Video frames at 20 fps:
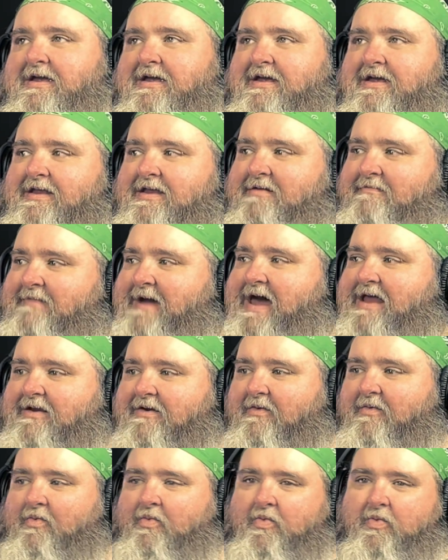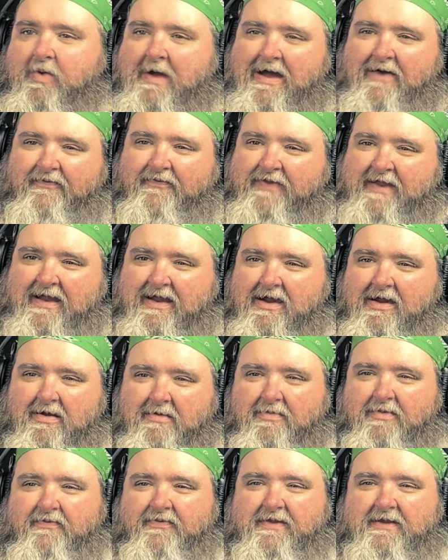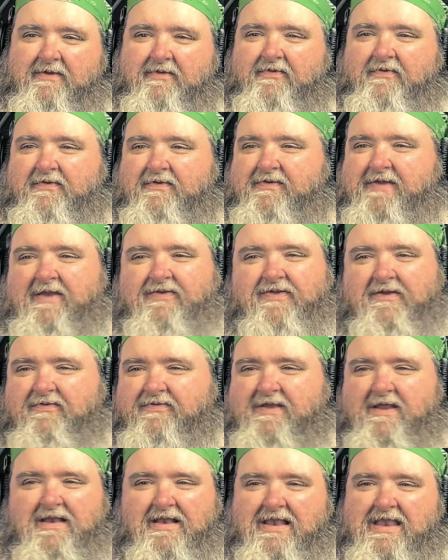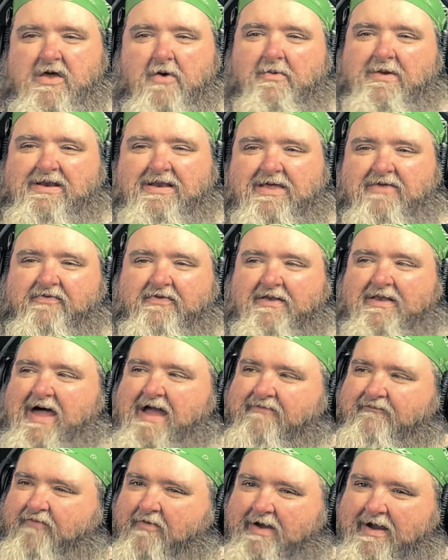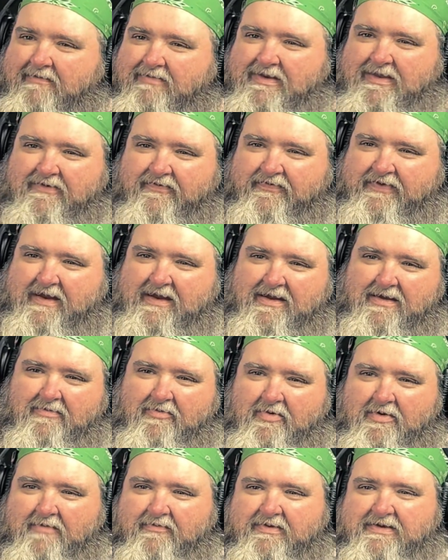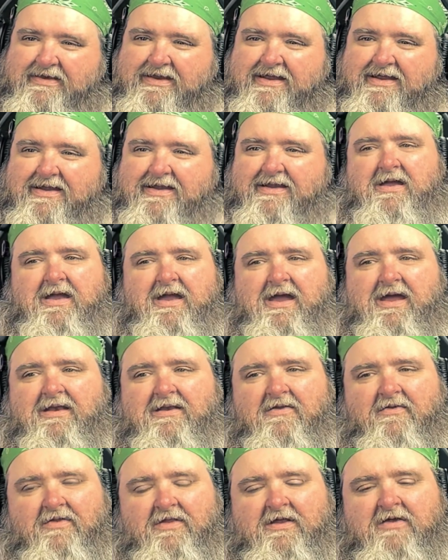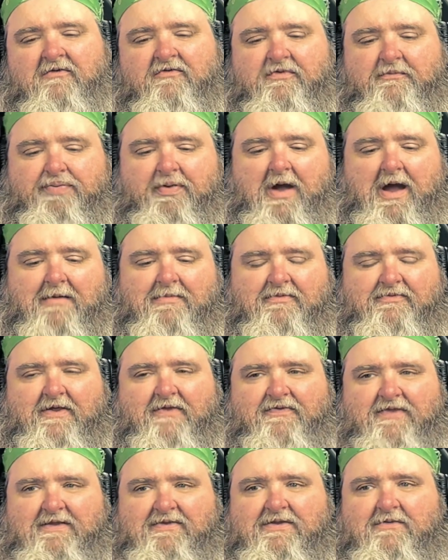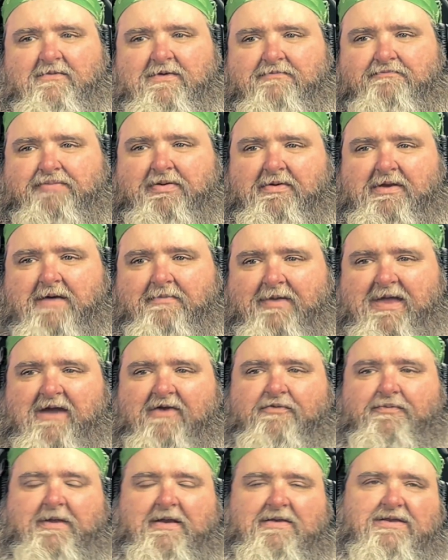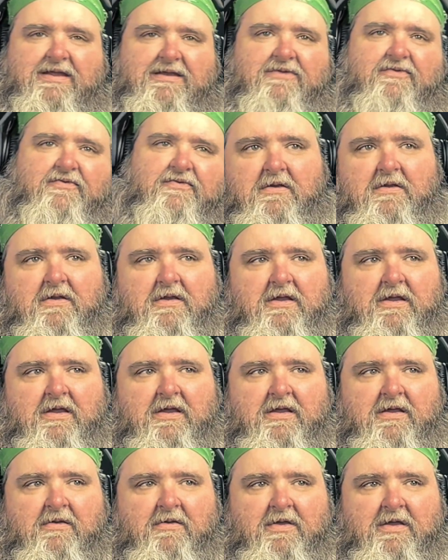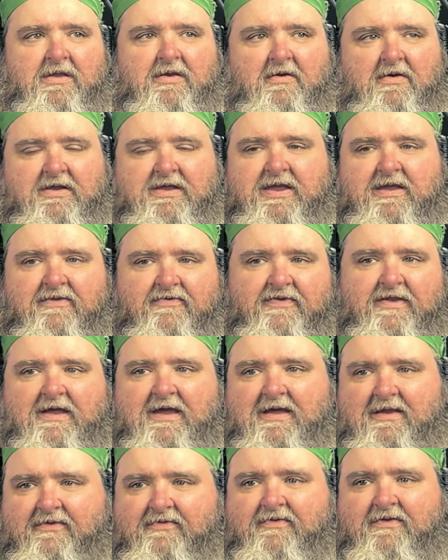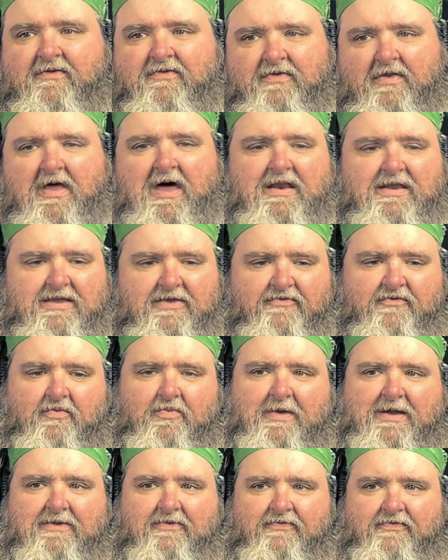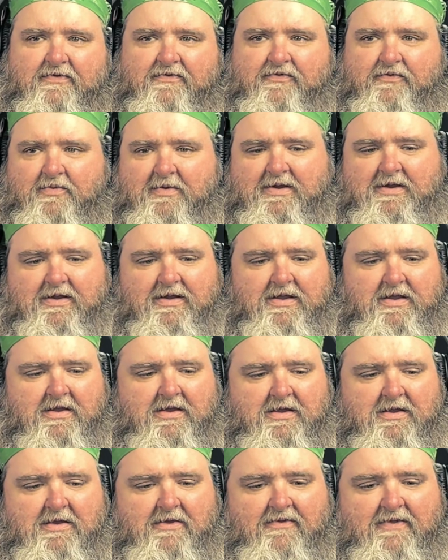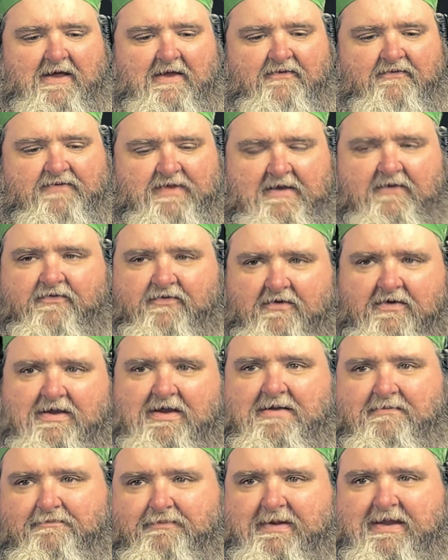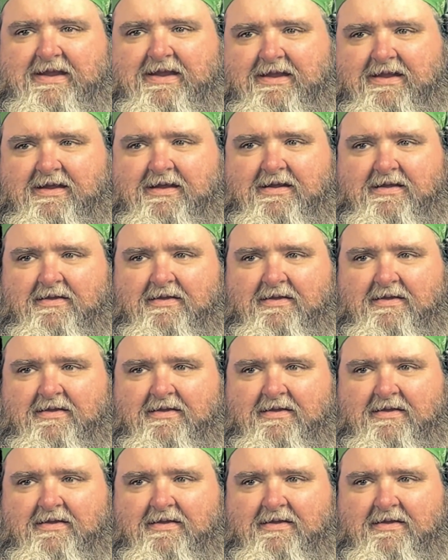no matter how terrible things, no one lives a life where everything's terrible every day. And here's the problem is I think that we build up expectation in our kids' heads, and a lot of kids are raised this way, that things are going to be